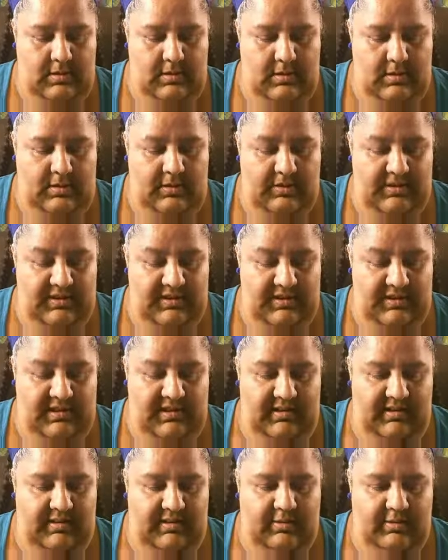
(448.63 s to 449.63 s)
Oh, they're
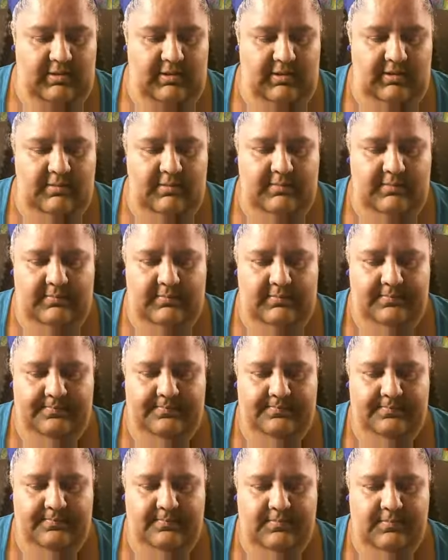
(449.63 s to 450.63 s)
not in order.
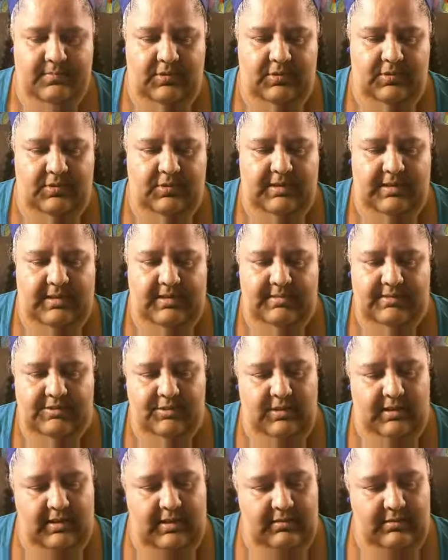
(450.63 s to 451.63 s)
Okay,
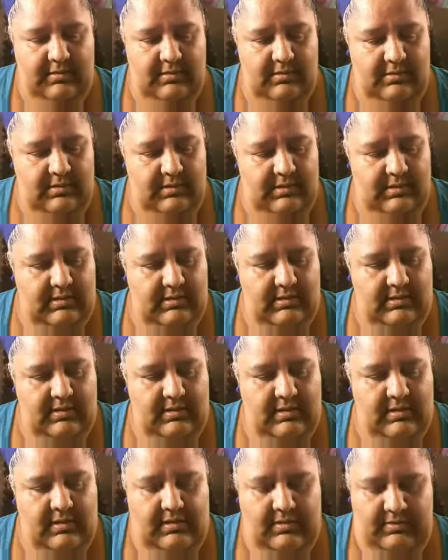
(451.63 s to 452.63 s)
so I have to look at it.
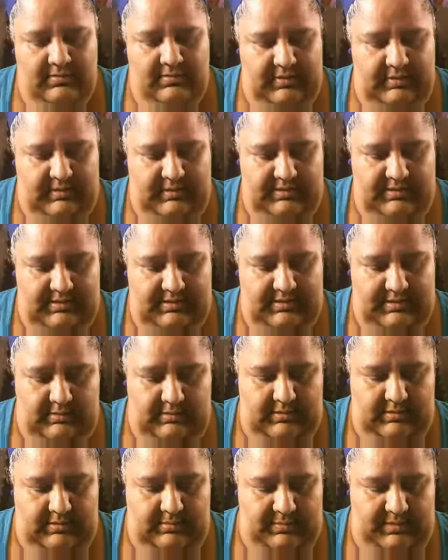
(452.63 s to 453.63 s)

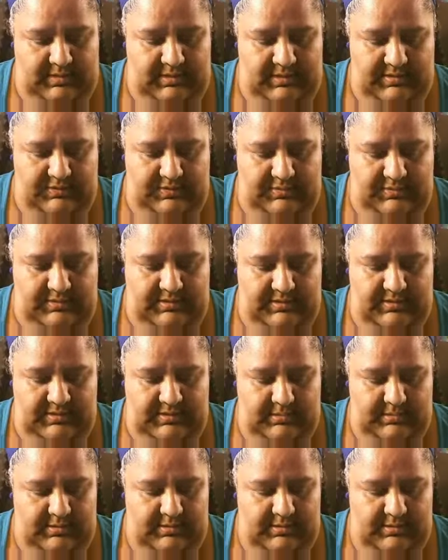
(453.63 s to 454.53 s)
57, page 57.